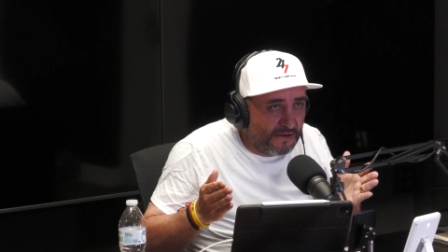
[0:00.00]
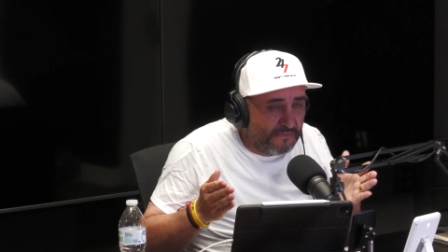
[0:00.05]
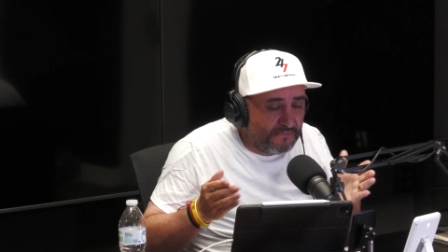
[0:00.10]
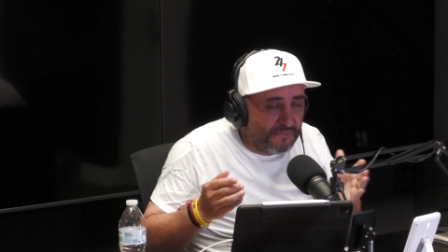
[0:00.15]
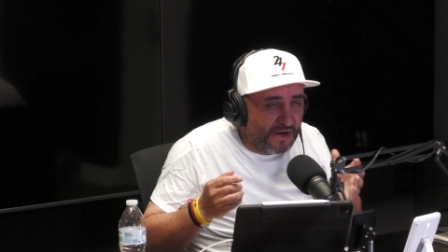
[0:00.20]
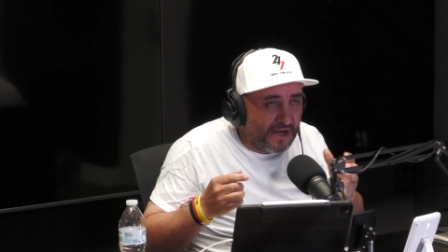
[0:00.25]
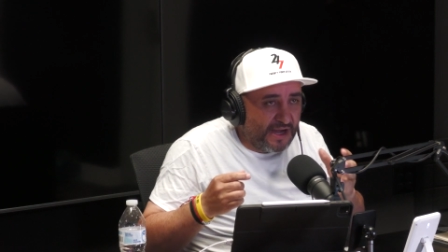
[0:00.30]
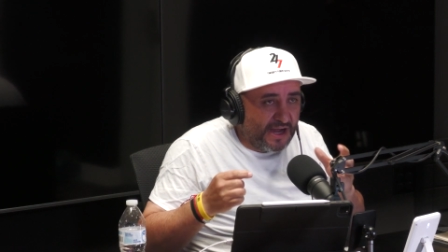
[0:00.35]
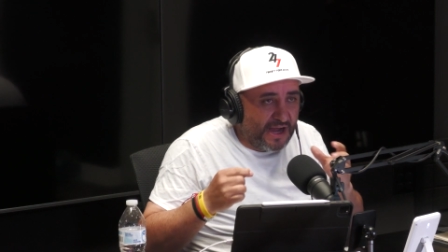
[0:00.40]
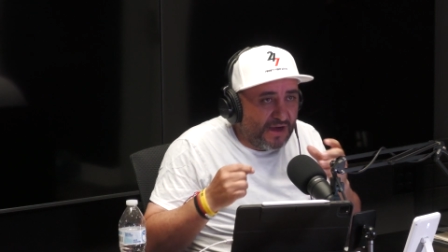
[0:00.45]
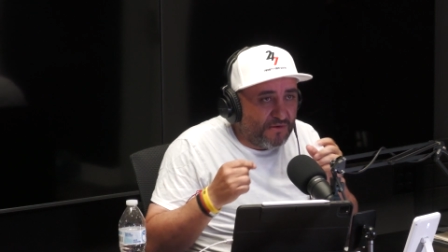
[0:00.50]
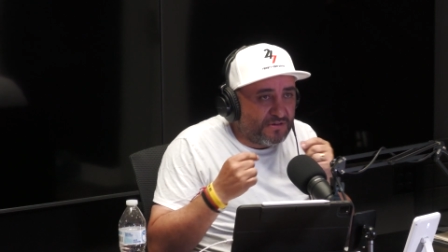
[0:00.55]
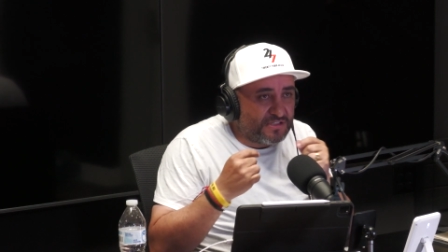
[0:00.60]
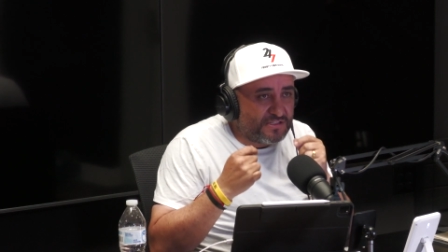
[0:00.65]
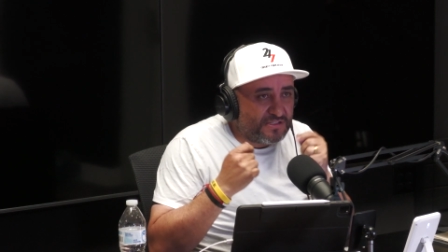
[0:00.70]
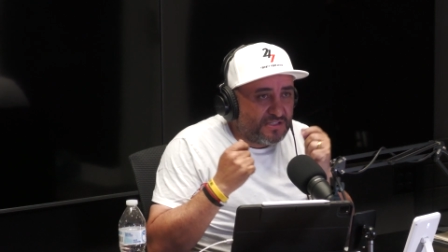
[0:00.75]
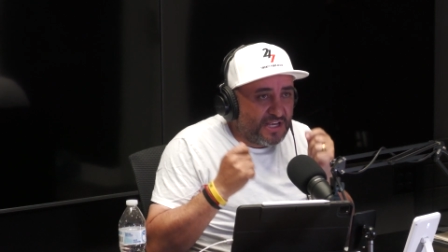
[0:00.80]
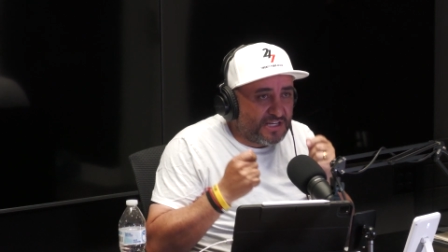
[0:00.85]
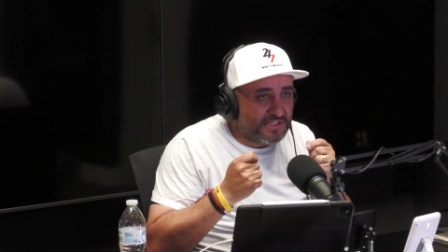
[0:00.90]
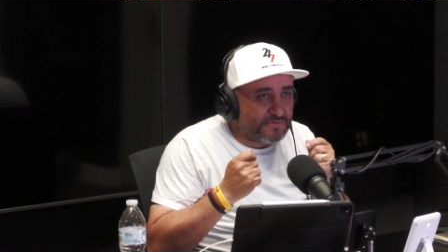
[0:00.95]
But I was
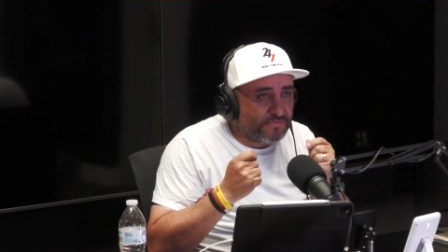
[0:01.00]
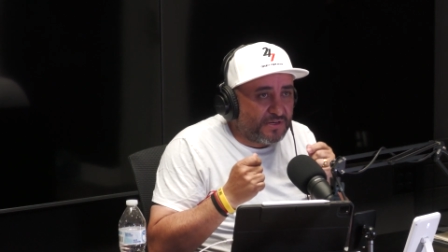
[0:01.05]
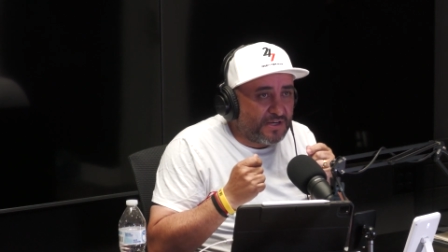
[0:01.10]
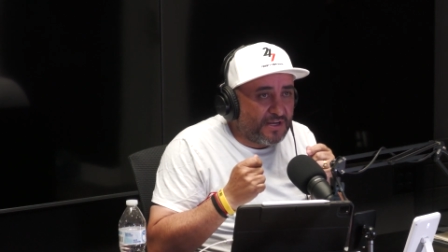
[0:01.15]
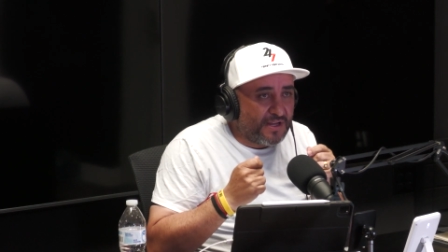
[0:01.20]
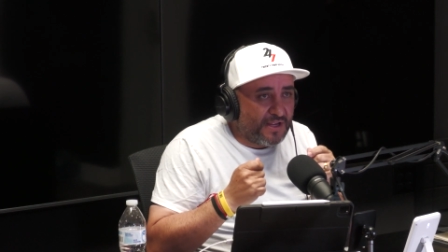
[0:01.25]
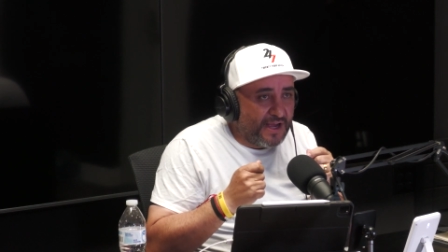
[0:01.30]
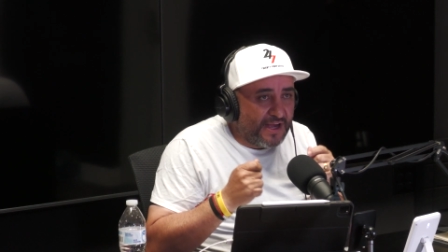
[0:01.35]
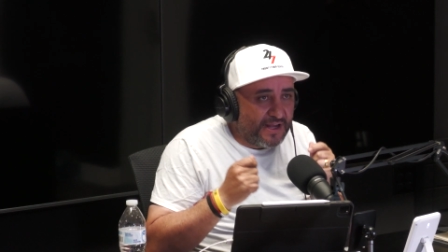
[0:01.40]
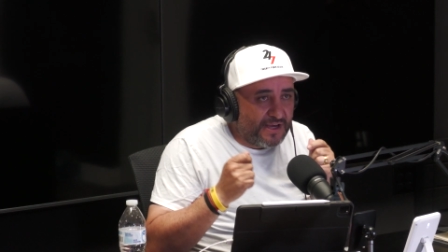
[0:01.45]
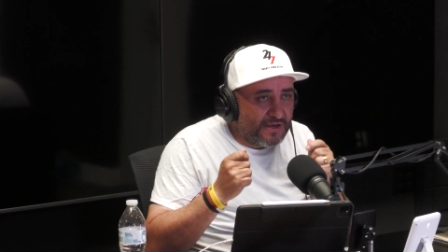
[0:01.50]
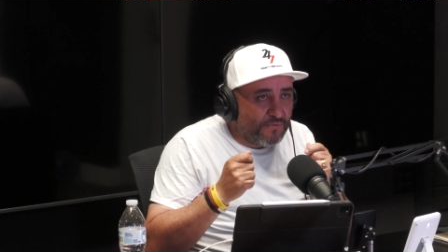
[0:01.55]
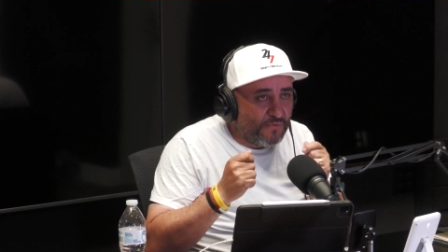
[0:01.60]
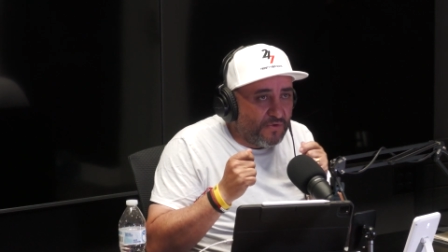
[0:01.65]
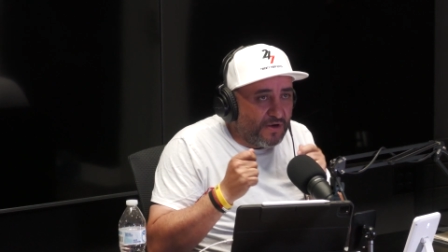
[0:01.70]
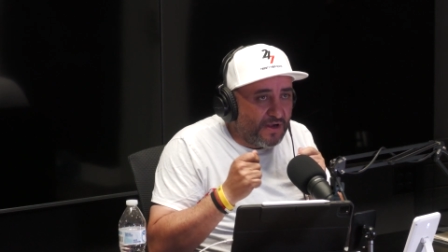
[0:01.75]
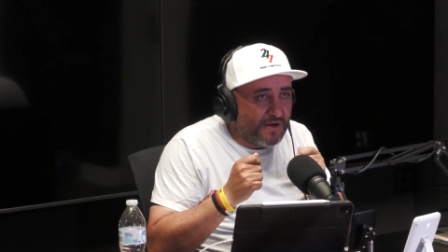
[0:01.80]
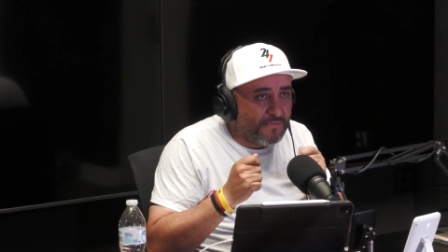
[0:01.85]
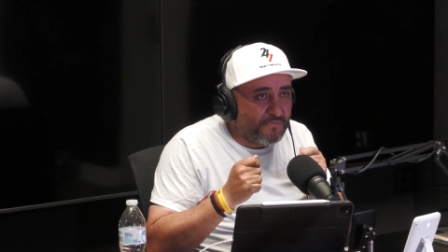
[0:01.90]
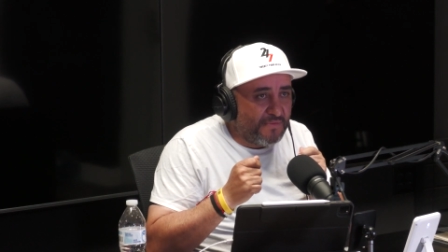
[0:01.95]
desperate. I didn't
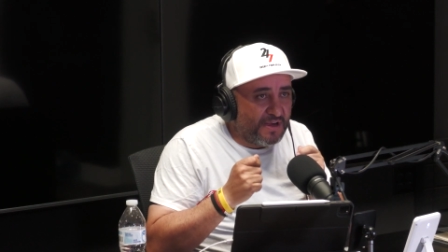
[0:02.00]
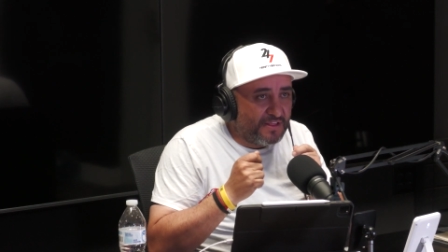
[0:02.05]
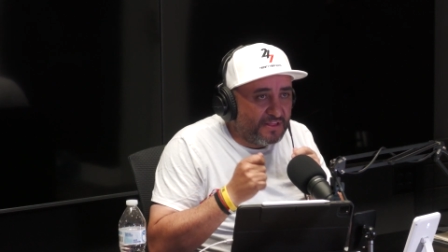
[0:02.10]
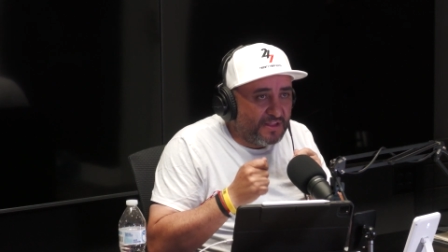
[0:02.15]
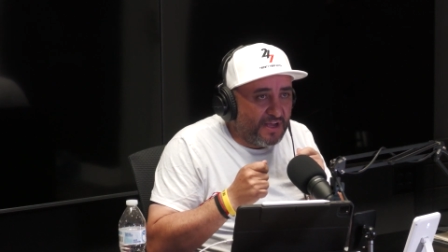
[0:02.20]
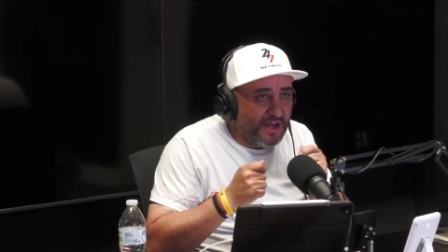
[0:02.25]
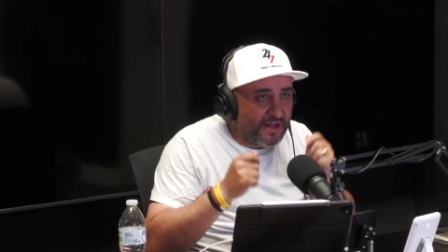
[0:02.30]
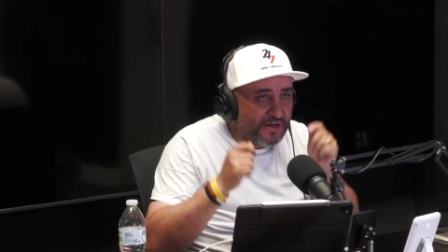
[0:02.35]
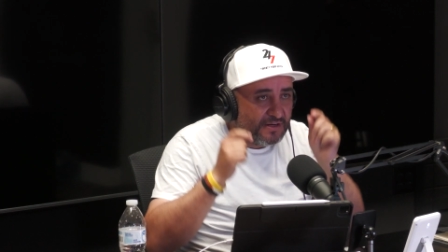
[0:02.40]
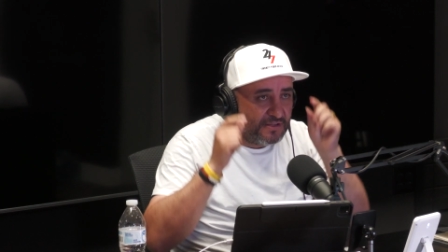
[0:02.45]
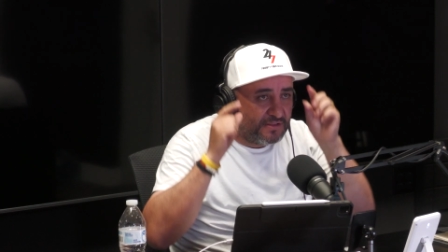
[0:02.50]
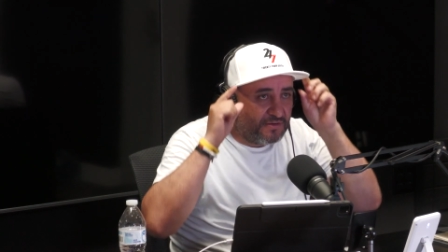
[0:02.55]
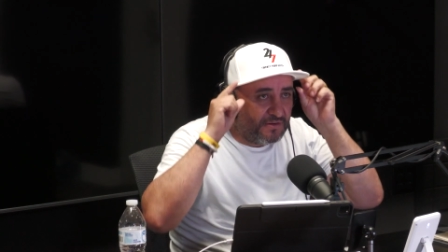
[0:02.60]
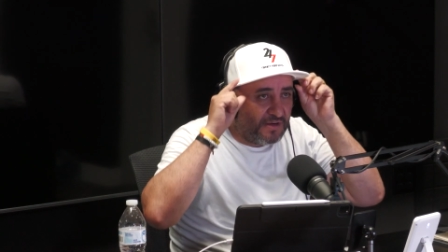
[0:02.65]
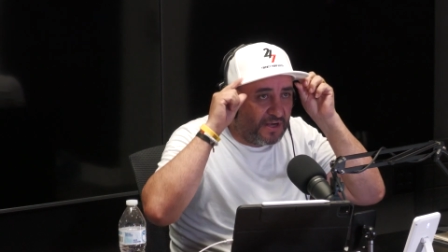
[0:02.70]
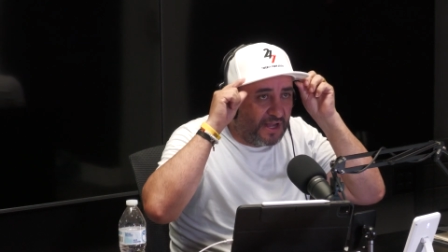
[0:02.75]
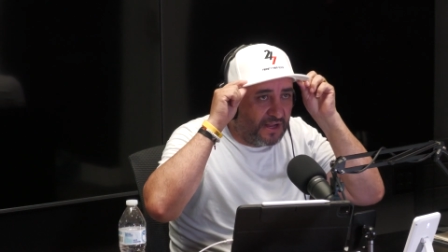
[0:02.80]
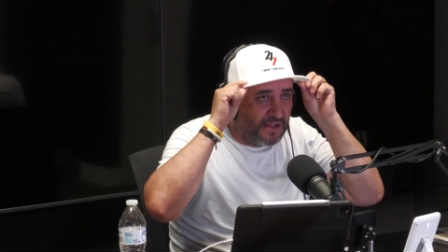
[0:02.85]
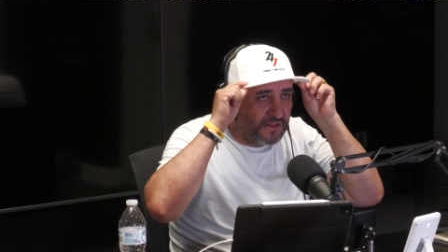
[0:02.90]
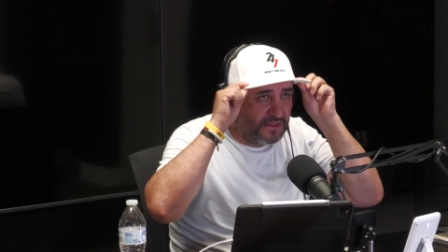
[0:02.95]
want my daughter
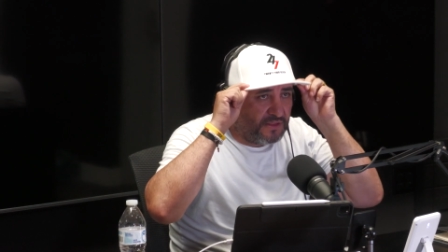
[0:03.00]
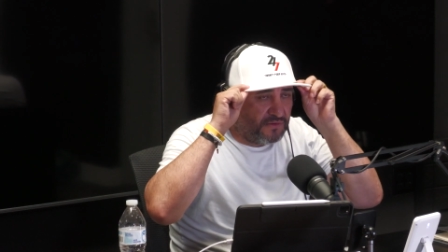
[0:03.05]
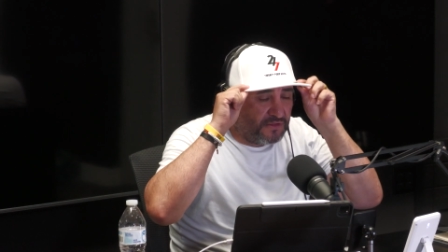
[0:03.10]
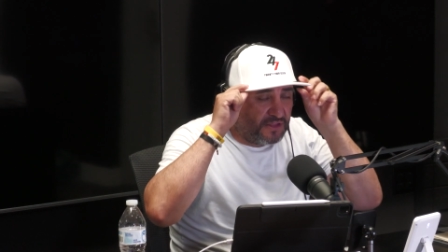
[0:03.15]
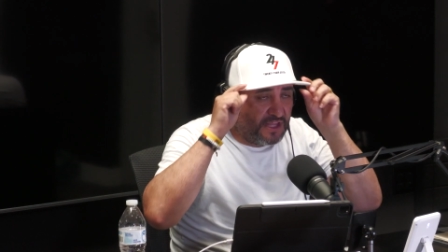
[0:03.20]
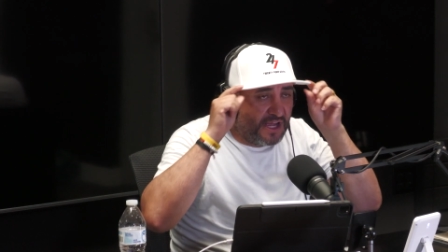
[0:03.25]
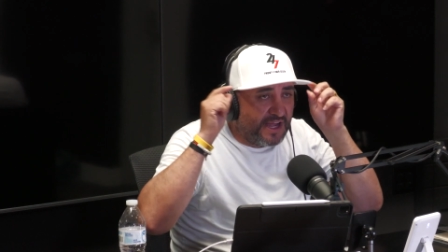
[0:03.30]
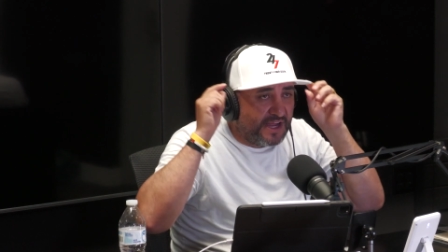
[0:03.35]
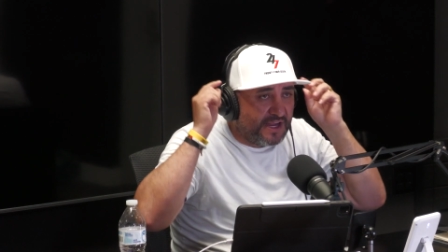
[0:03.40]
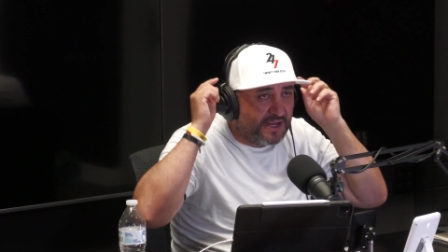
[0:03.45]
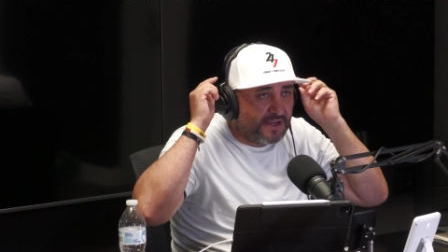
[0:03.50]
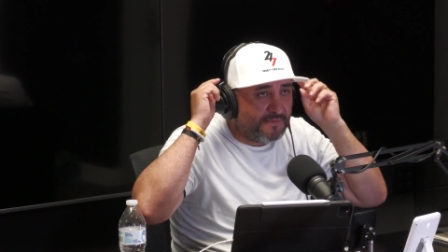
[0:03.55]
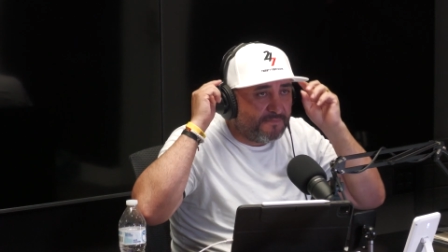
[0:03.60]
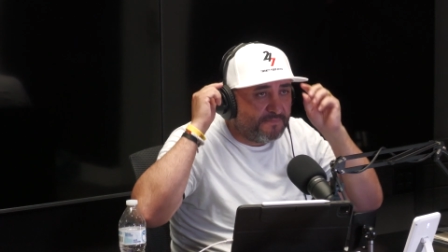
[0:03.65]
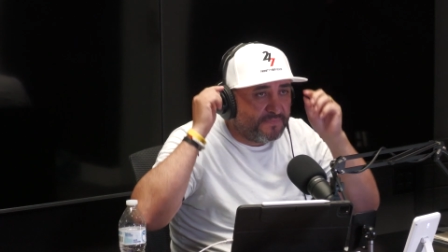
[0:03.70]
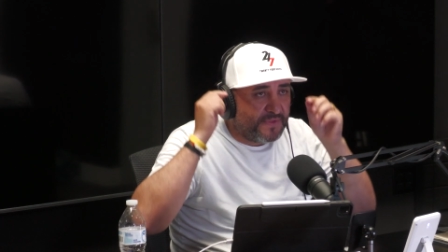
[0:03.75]
to die.